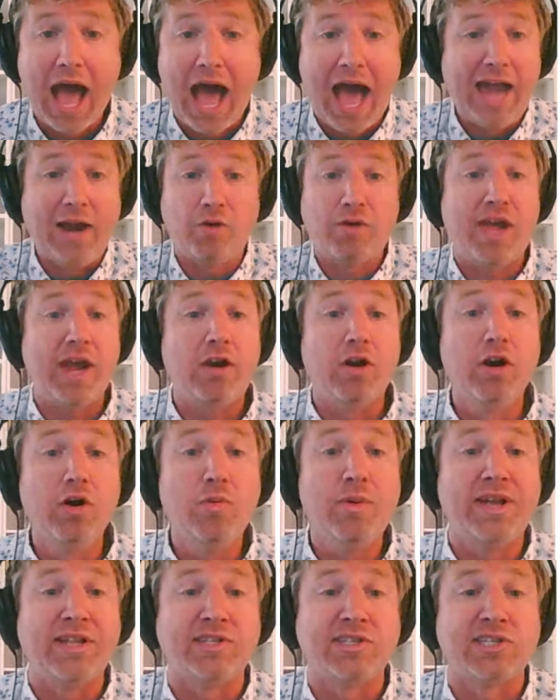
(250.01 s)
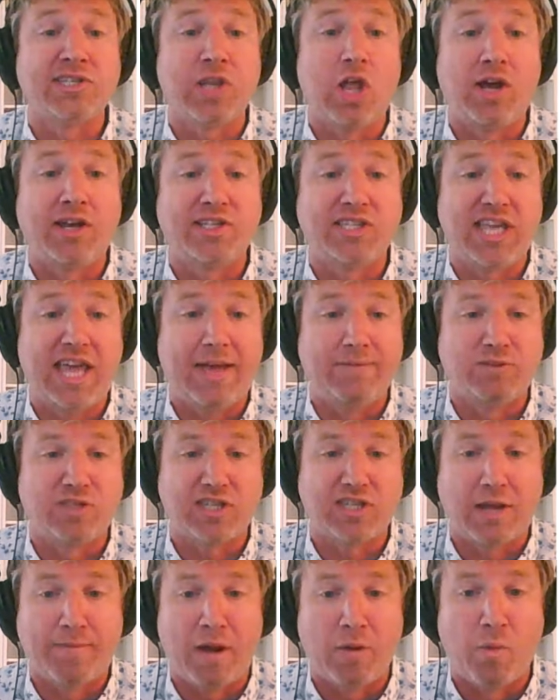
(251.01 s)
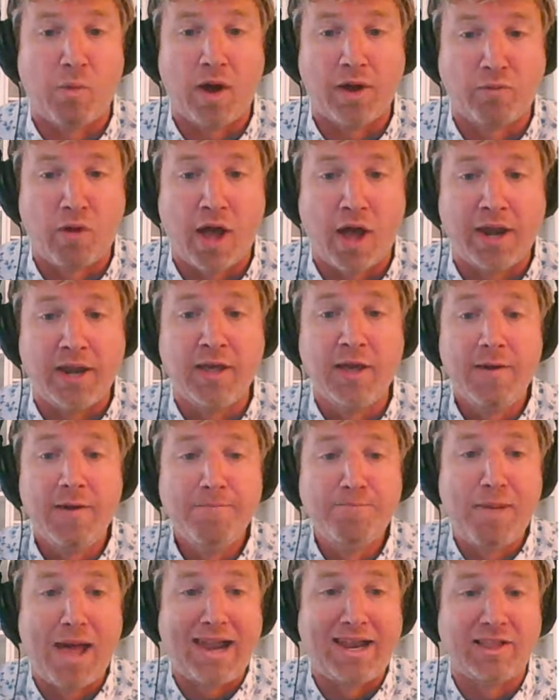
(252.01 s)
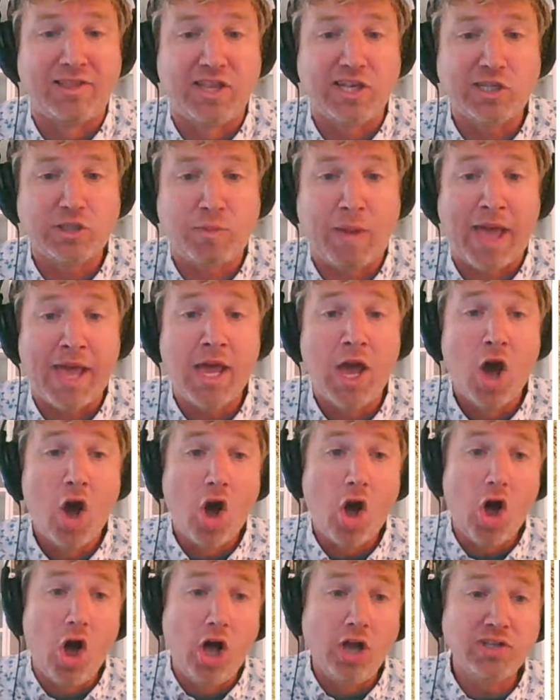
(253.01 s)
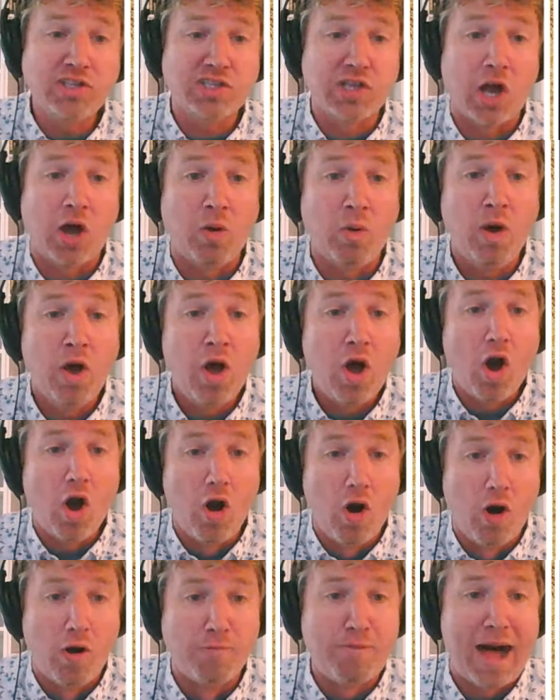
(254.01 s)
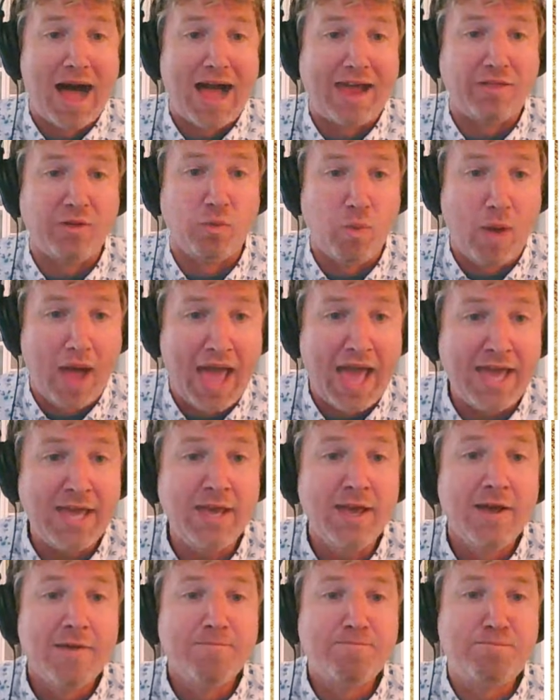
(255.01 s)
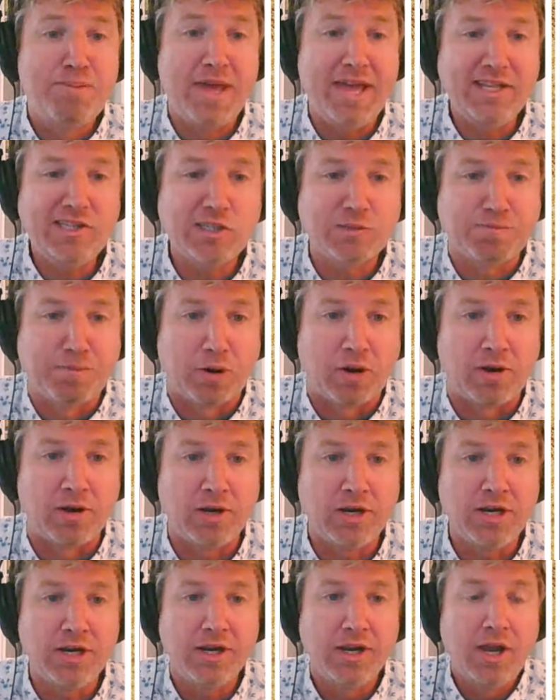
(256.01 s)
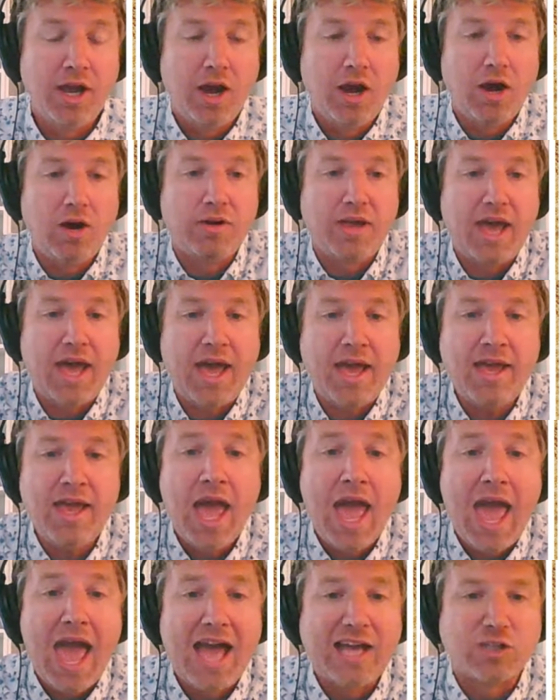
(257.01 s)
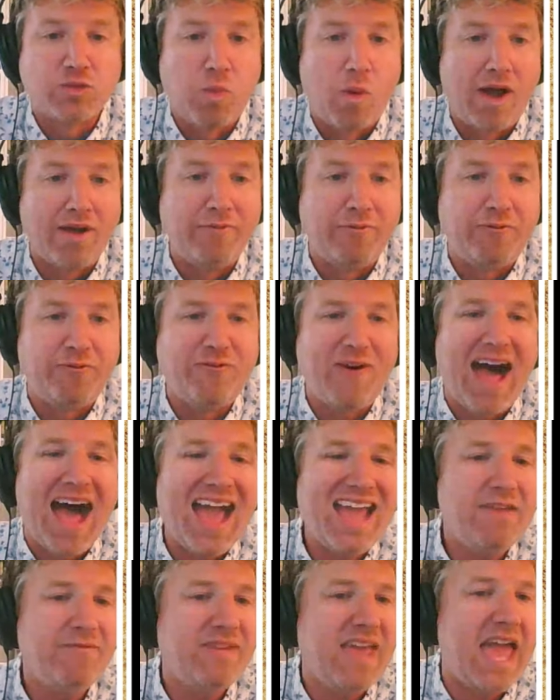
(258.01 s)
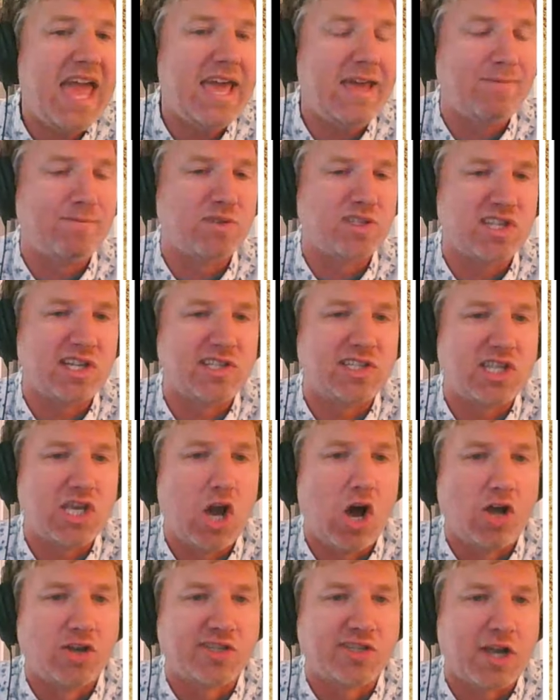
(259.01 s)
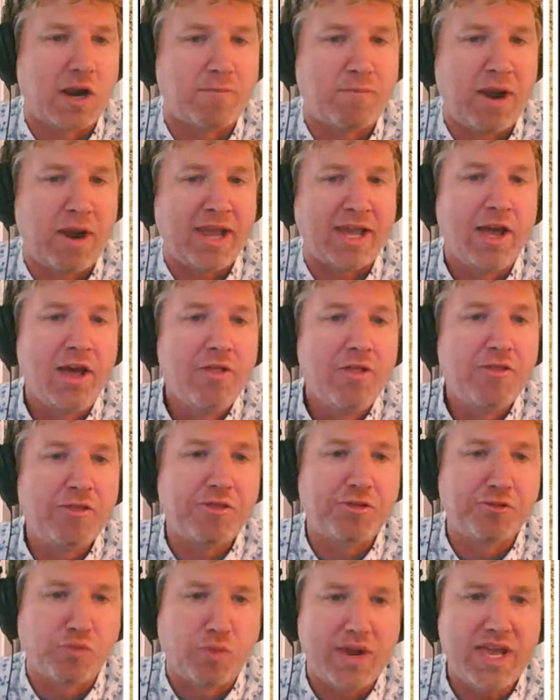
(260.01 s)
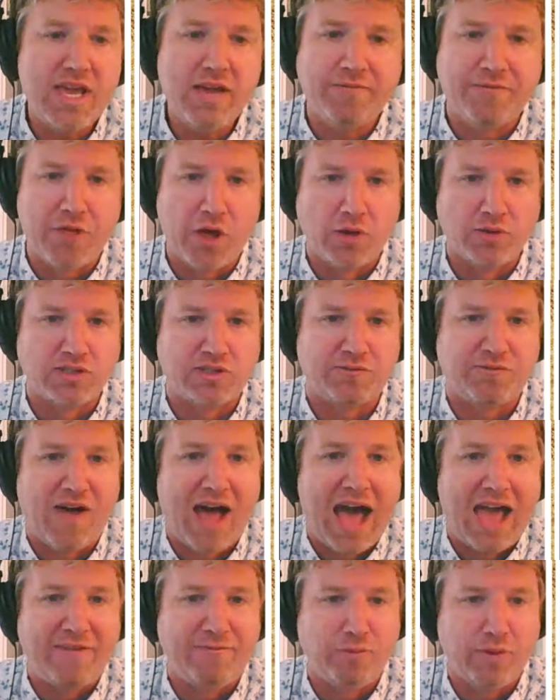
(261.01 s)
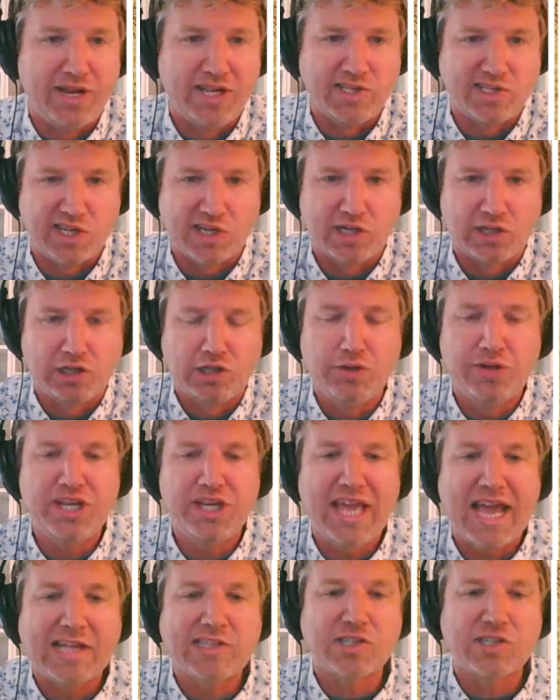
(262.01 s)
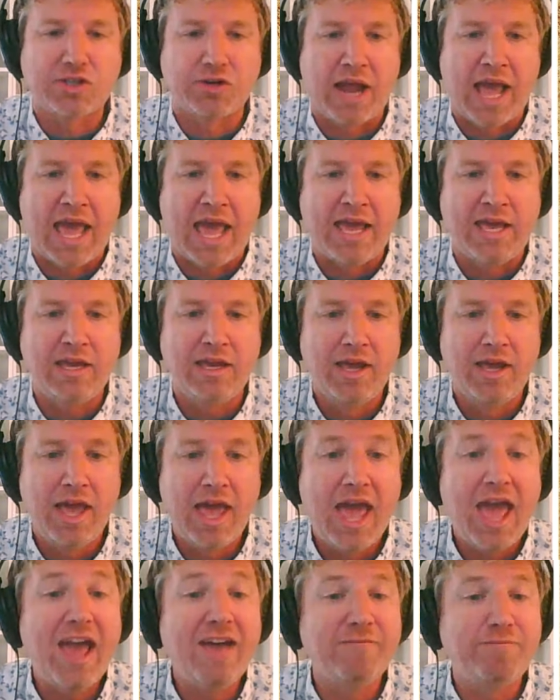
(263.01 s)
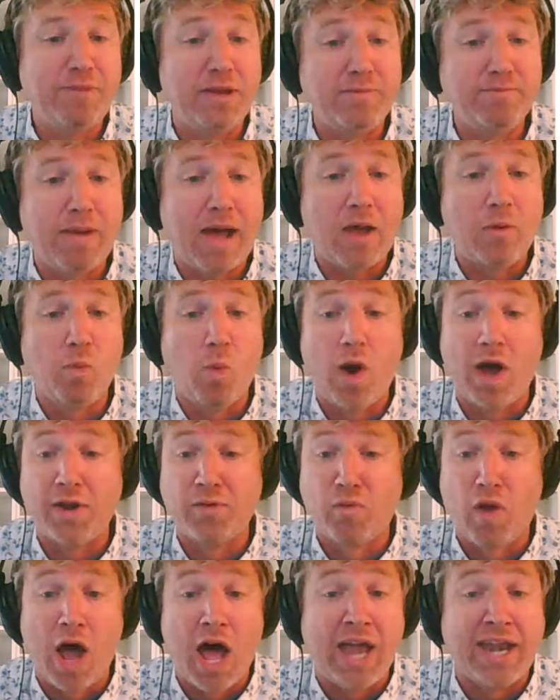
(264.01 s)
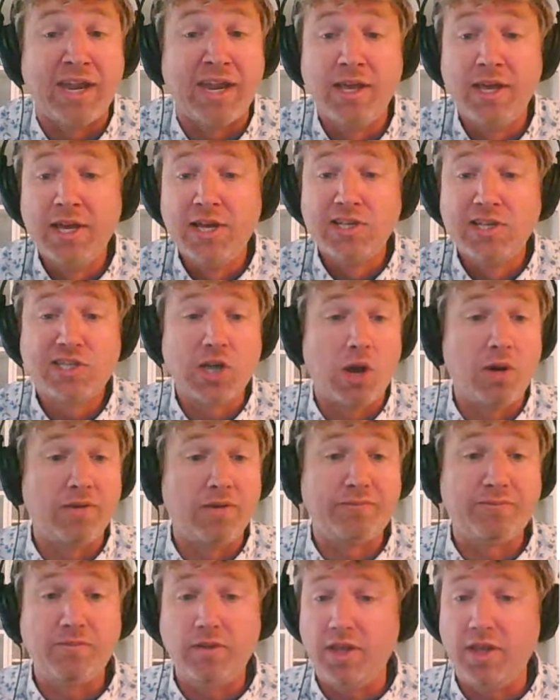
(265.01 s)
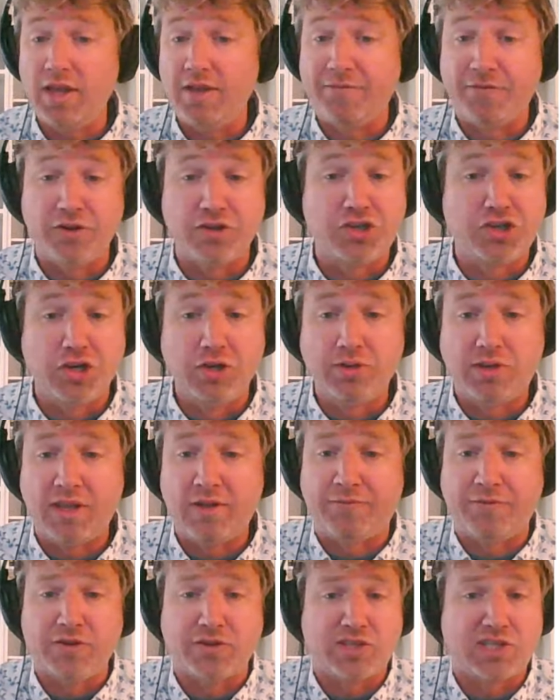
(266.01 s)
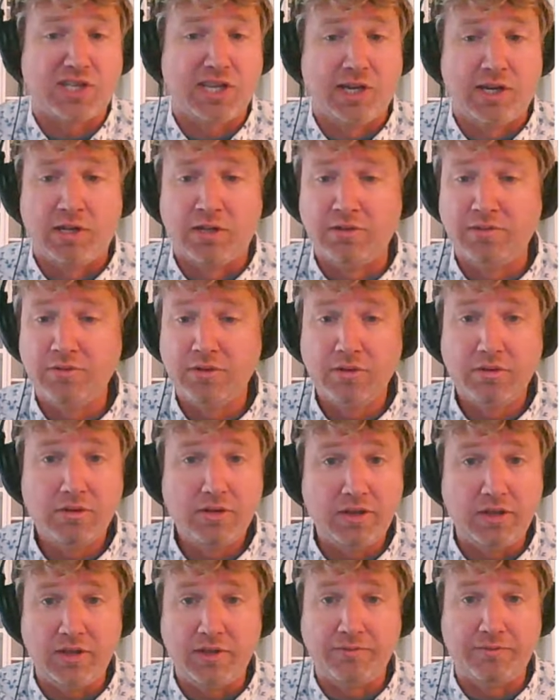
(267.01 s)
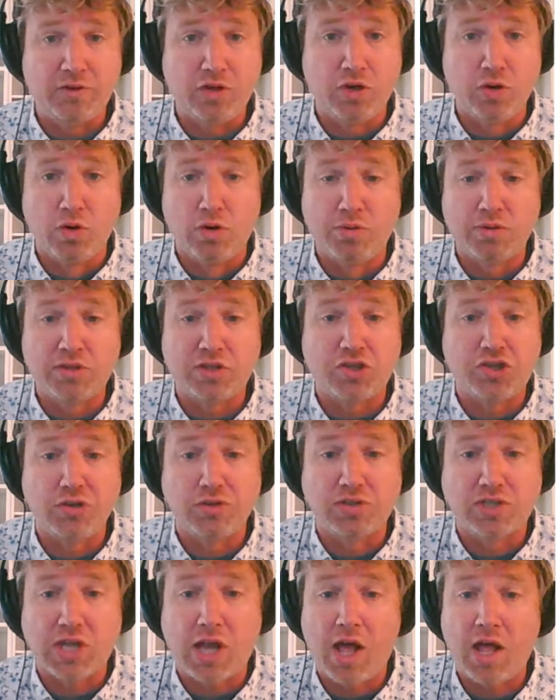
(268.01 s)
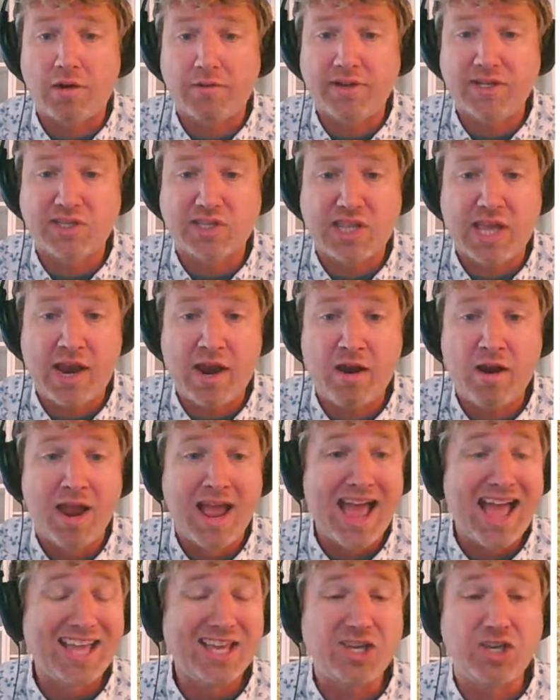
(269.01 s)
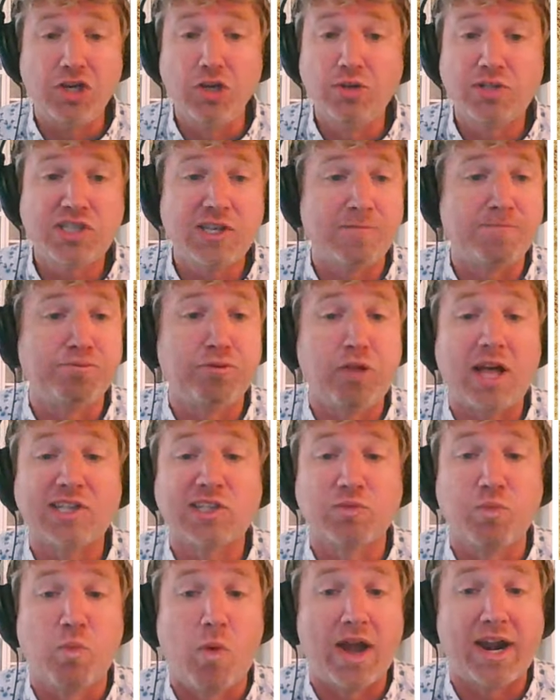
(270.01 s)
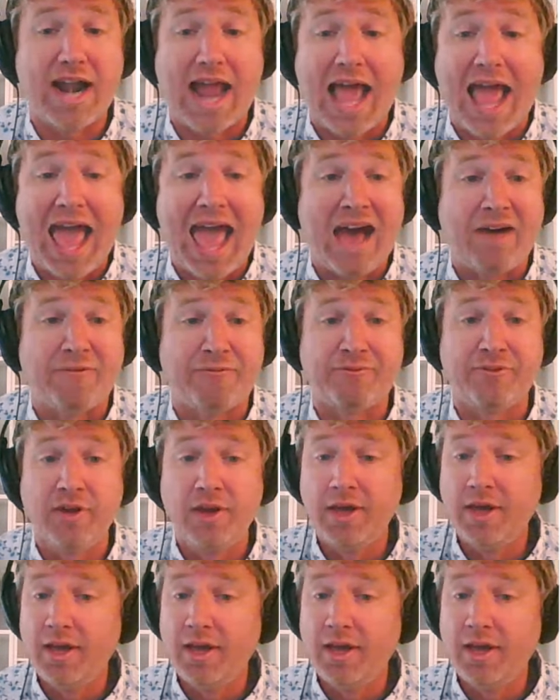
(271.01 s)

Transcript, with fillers: I don't care who wins as long as the game's decided by one run. Betting it this way. Also, oh, by the way, Pittsburgh okay, has won five games since the All Star break. Three of those five wins, including yesterday, have been by one run. So if, if you're Jude, if you're still if cool with the juice tolerance there, Houston plus one and a half.